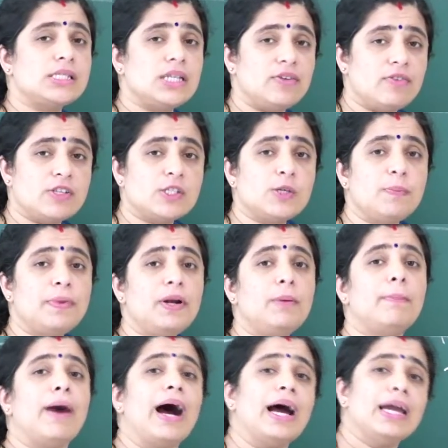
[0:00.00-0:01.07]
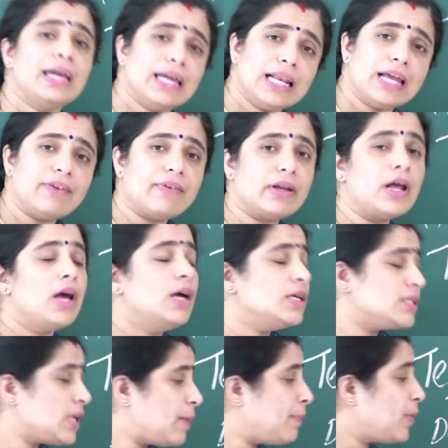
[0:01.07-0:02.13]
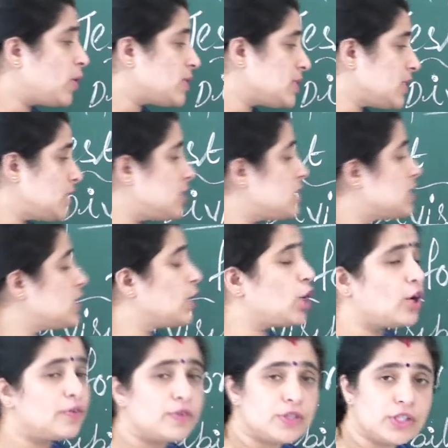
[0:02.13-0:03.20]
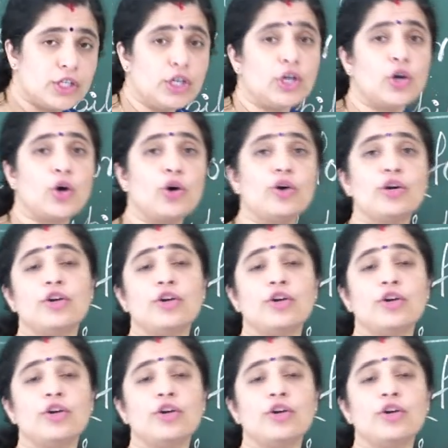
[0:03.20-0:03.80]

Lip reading: divisible by 11. Suppose instead of 0,